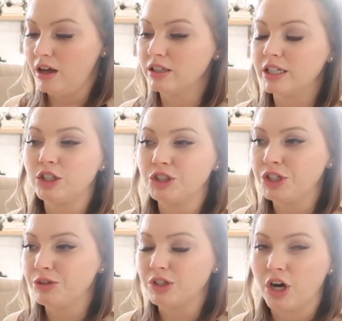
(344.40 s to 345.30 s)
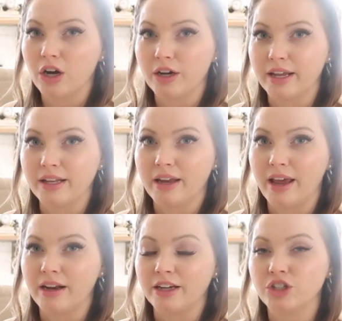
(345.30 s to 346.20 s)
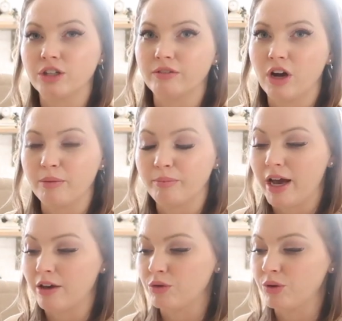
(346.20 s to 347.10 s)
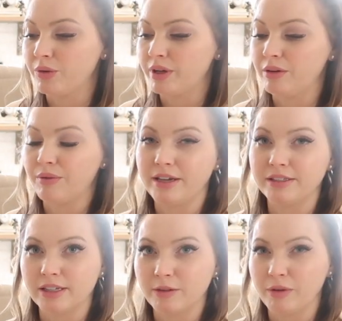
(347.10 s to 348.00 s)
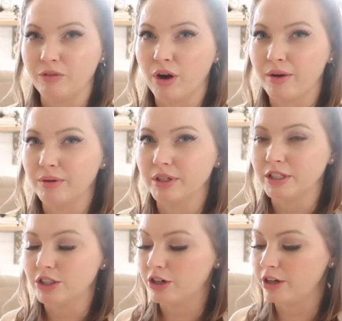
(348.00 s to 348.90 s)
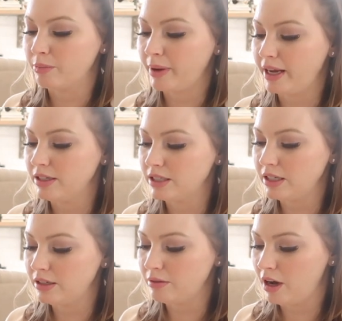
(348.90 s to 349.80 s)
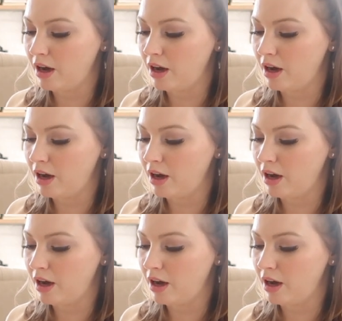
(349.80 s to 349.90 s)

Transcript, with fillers: a little too dark, and I should have gone back through and erased it before I really started painting